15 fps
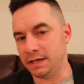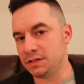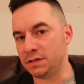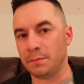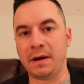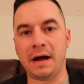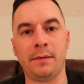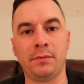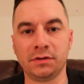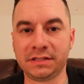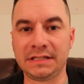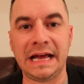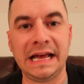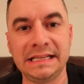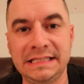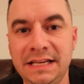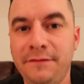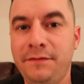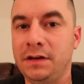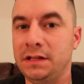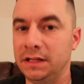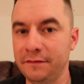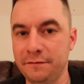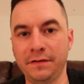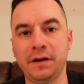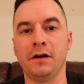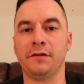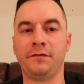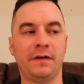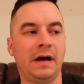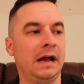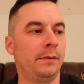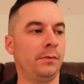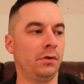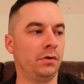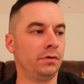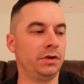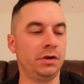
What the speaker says: is the Bible scientifically verifiable?